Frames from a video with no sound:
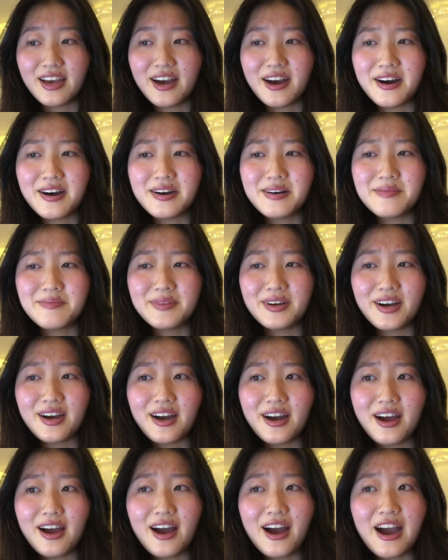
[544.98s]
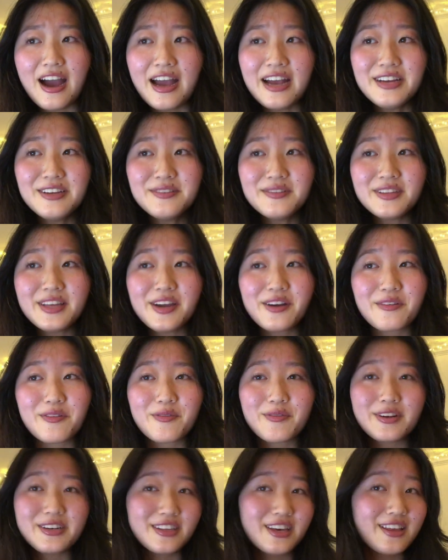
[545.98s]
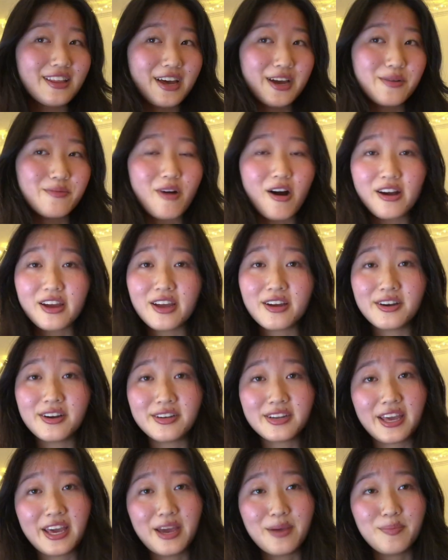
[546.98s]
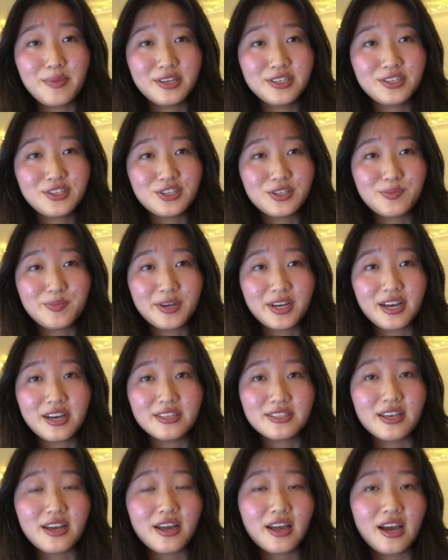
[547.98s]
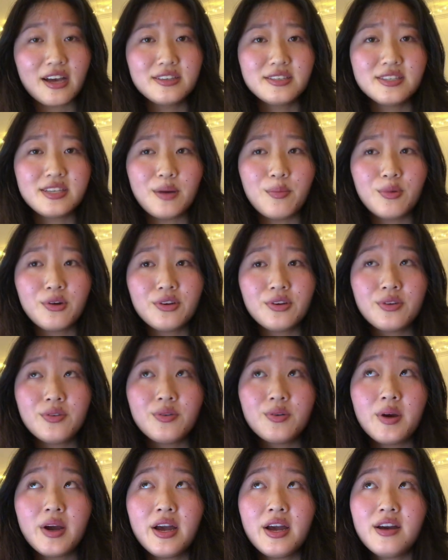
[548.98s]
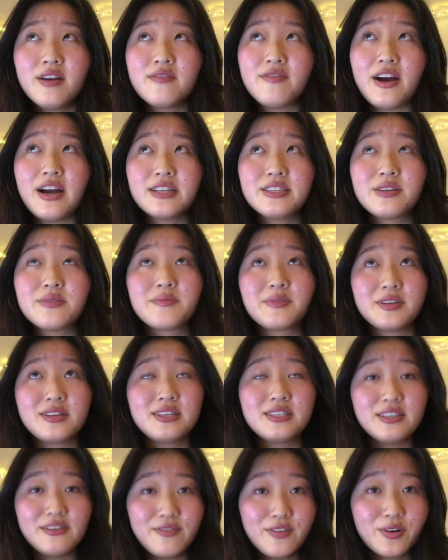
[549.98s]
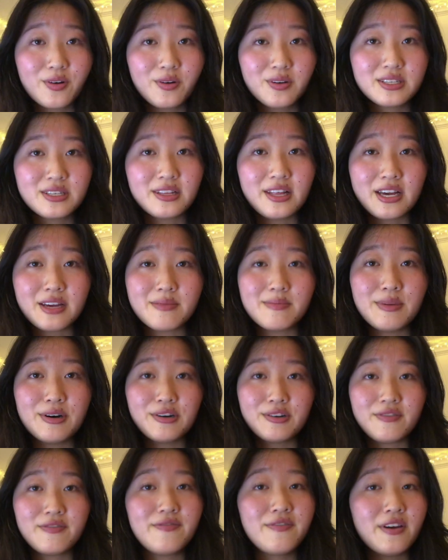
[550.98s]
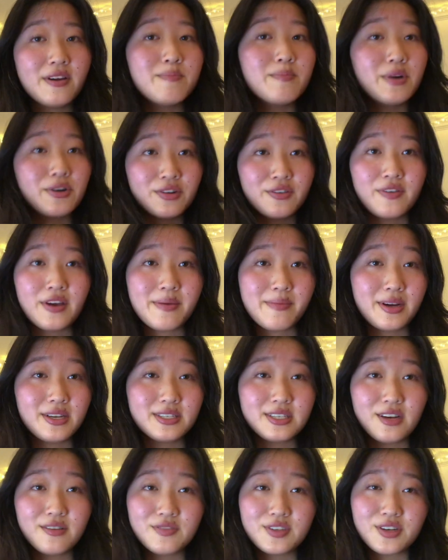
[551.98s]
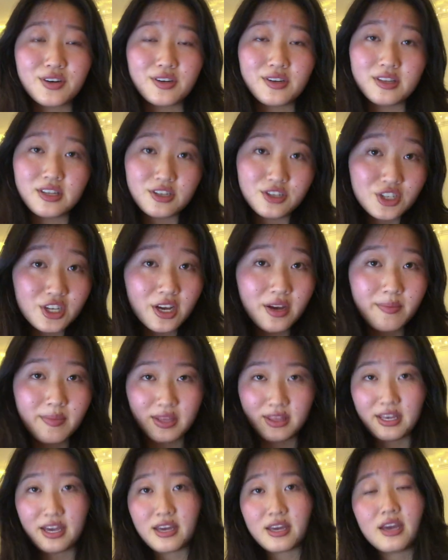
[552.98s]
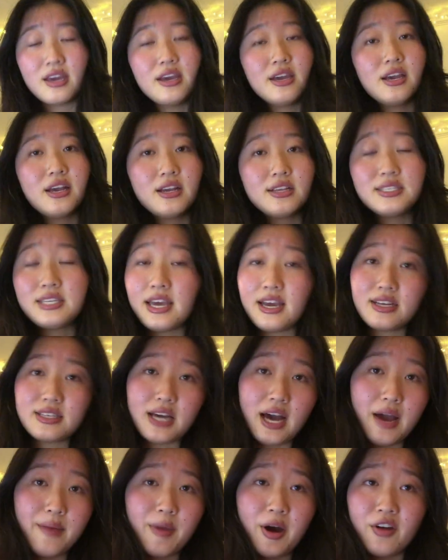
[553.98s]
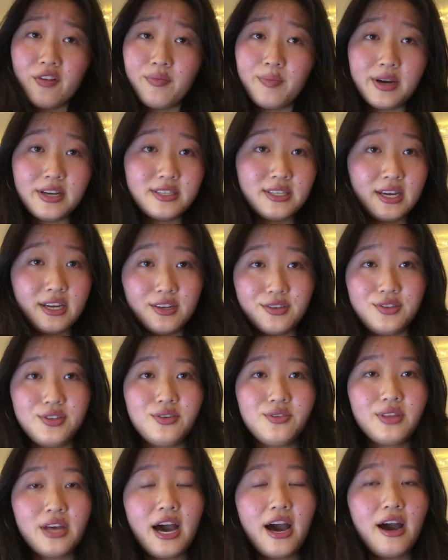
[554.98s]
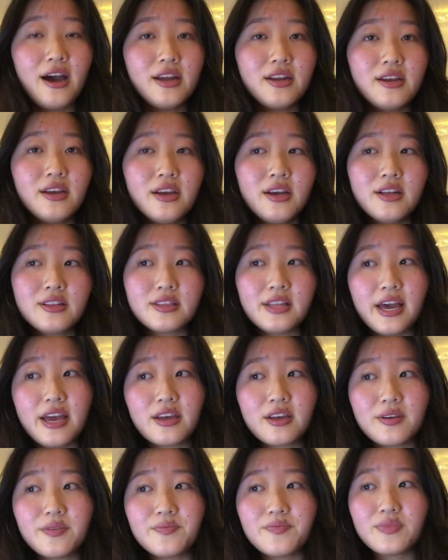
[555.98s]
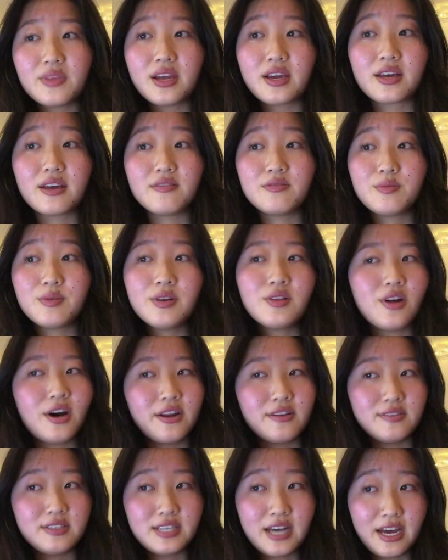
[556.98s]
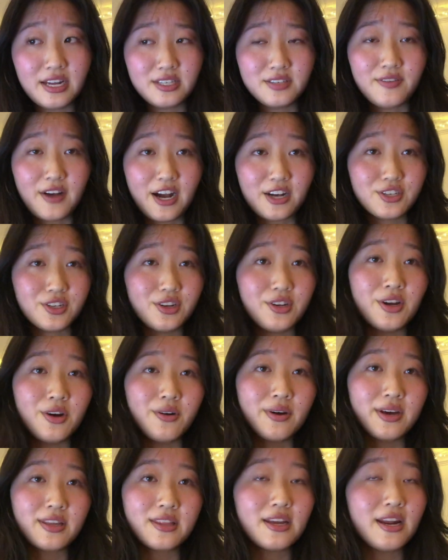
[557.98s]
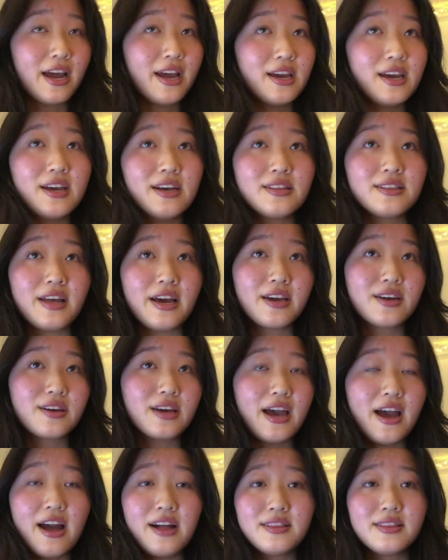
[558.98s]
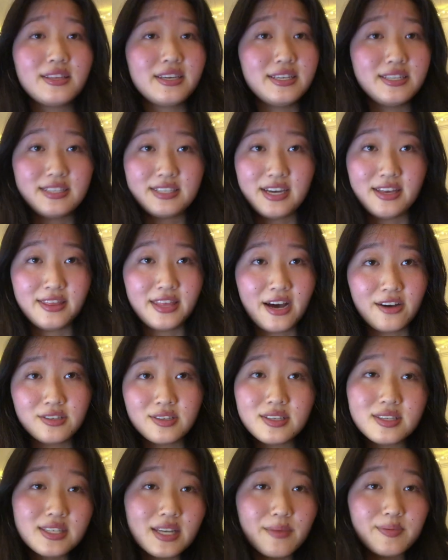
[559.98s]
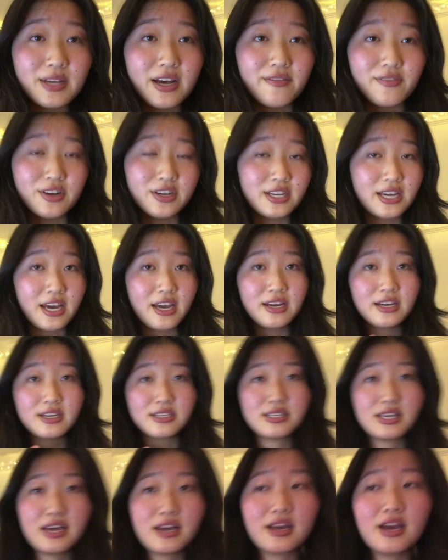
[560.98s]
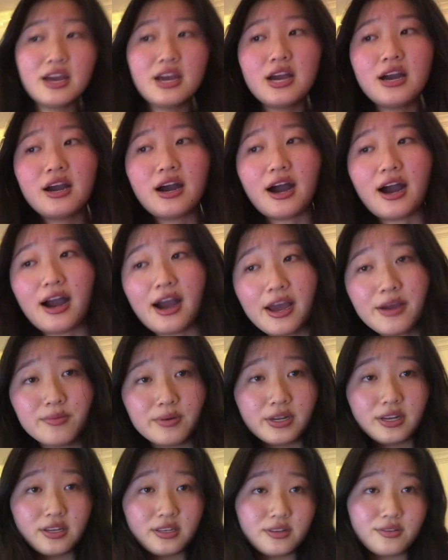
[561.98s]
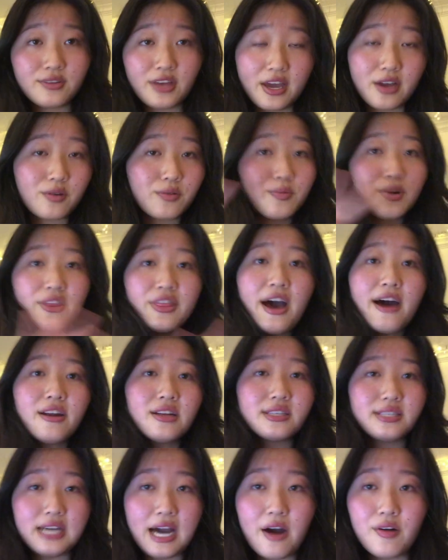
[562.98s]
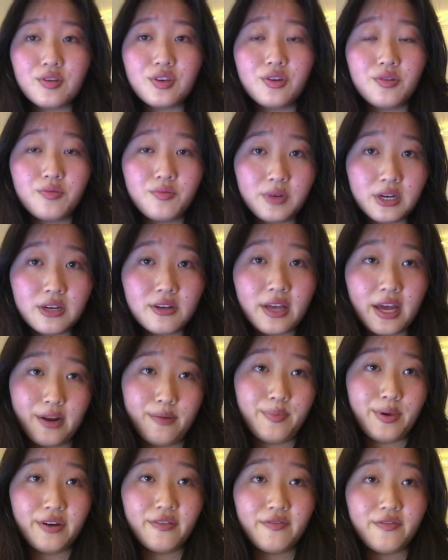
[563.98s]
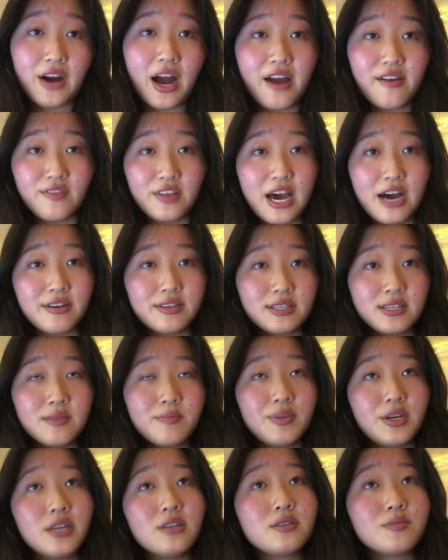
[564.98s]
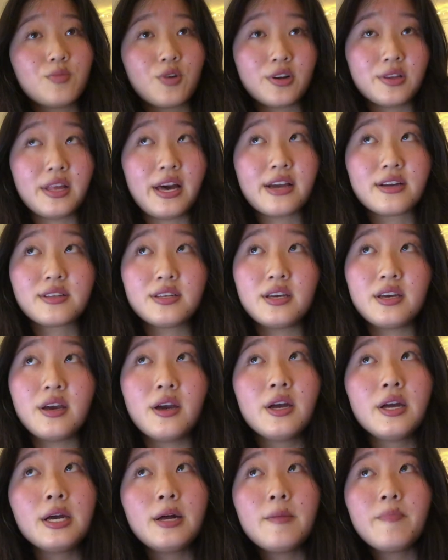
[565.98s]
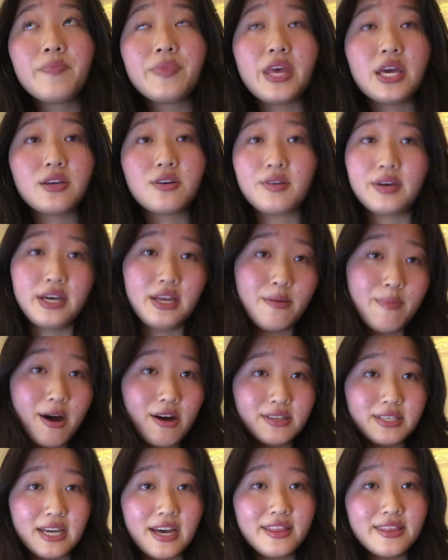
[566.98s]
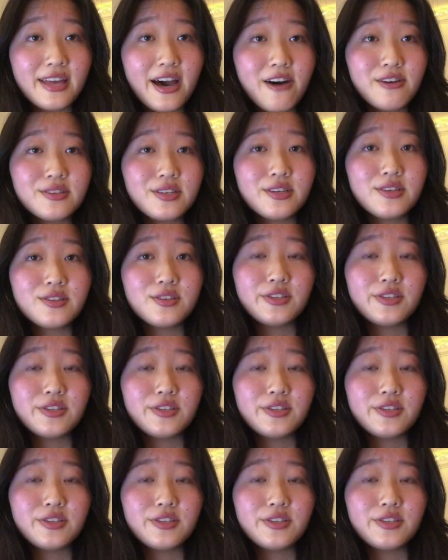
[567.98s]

Um, I like really like walking on campus just because like as someone who finds it really difficult to like motiv motivate myself to go to the gym and like take time out of my day to do that, like it gives me a lot of satisfaction knowing that I hit like at least 10,000 steps every day because like I would like without a doubt you will get above 5,000 but it's more likely that you'll hit about 10,000